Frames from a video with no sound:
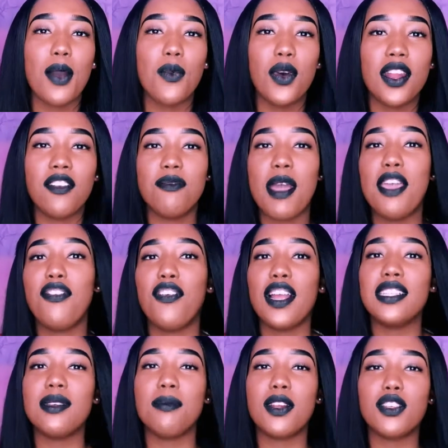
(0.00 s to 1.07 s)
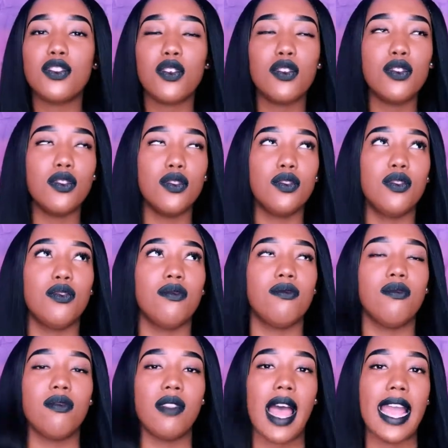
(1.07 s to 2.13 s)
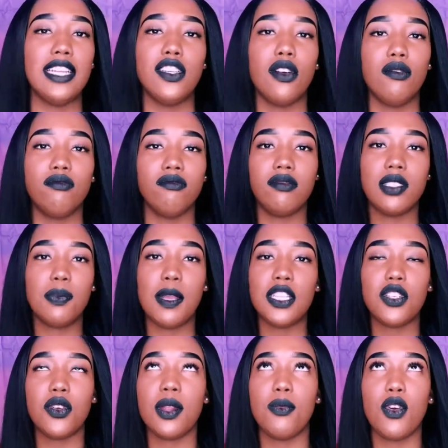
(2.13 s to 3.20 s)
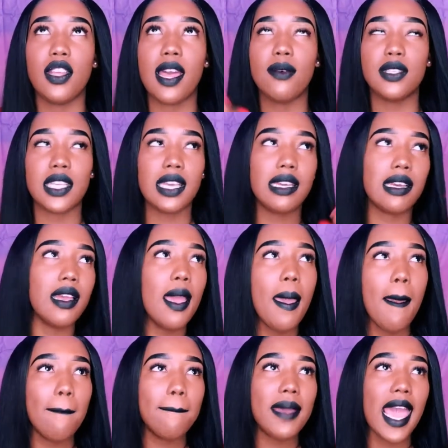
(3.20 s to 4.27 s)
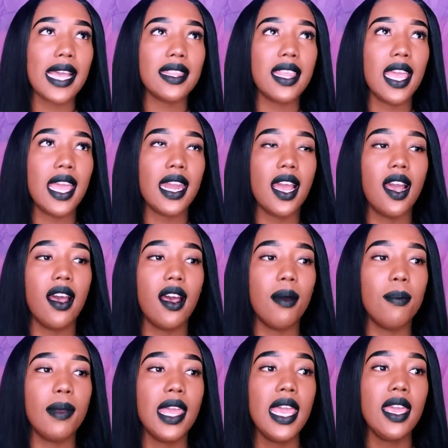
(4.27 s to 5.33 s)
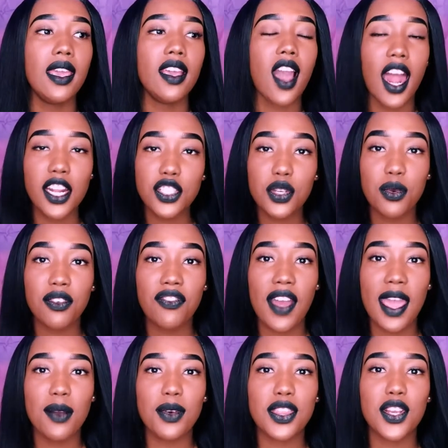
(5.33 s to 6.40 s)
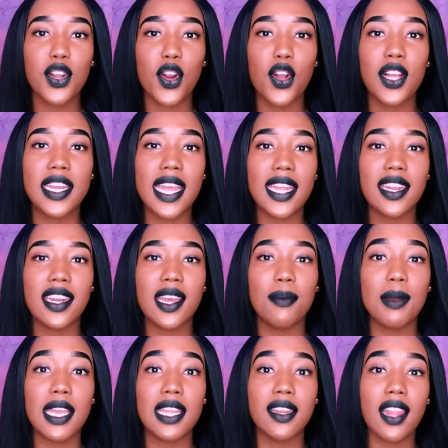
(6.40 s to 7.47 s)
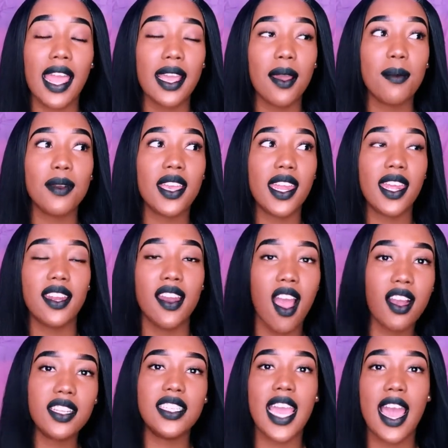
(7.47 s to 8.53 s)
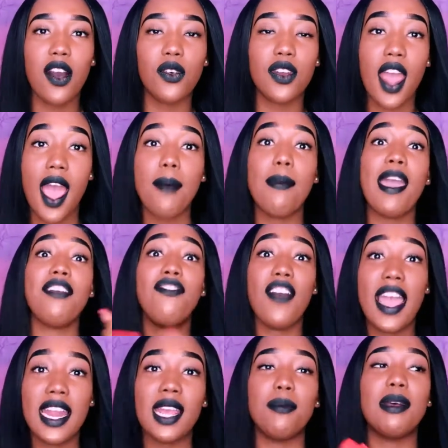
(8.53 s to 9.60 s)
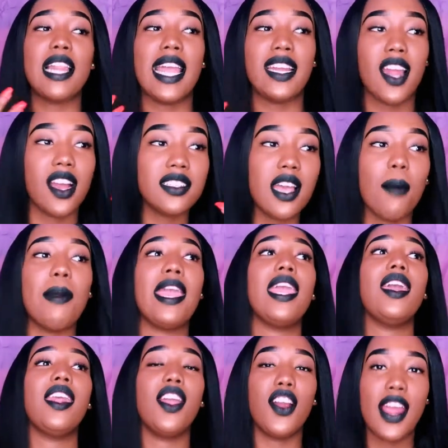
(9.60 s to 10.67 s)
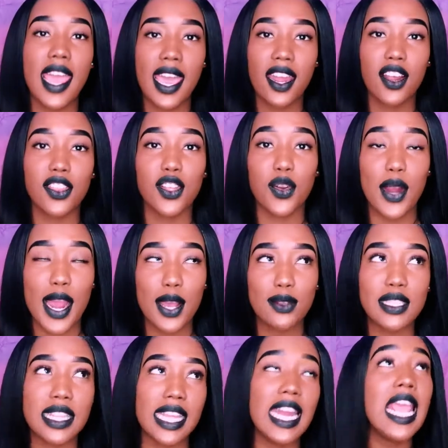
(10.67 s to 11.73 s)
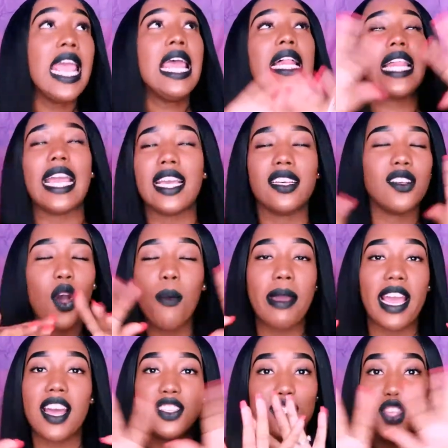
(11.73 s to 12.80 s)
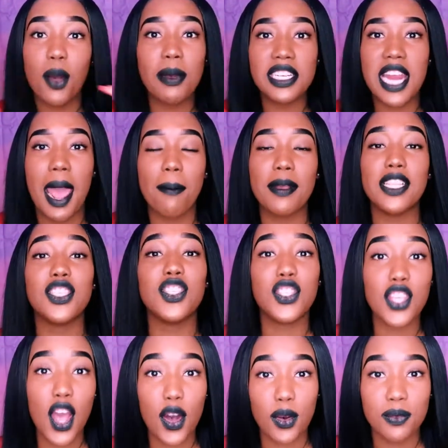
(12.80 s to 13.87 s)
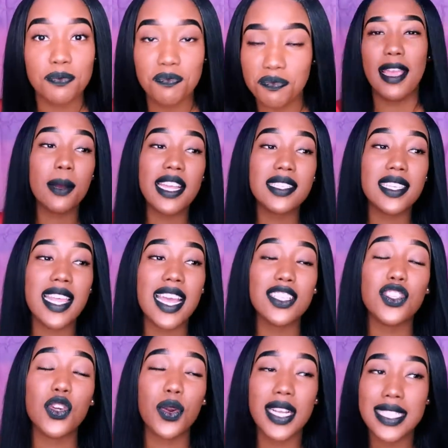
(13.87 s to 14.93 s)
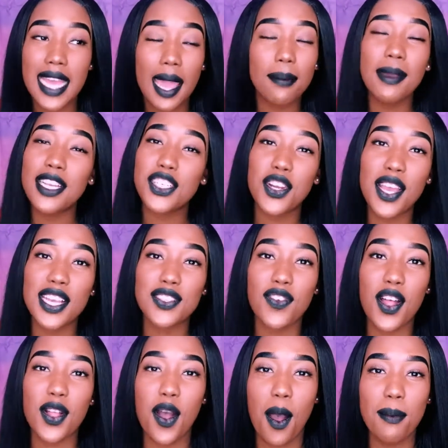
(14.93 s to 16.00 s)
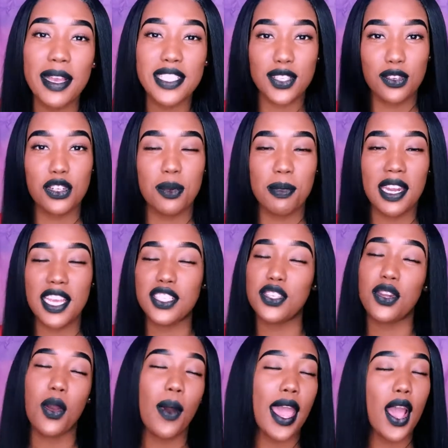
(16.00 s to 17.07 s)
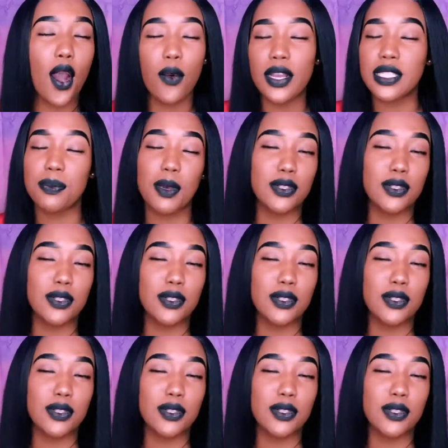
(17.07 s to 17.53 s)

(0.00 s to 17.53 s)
that one of my friends in middle school, who I don't speak to anymore, that was like back then, got into a fight with a girl and ended up like getting knocked out, not by fighting, but like knocked out by hitting her head on the ground. And then like, oh my god, so much happened. So into that story time, make sure you guys follow all my social medias. You know I always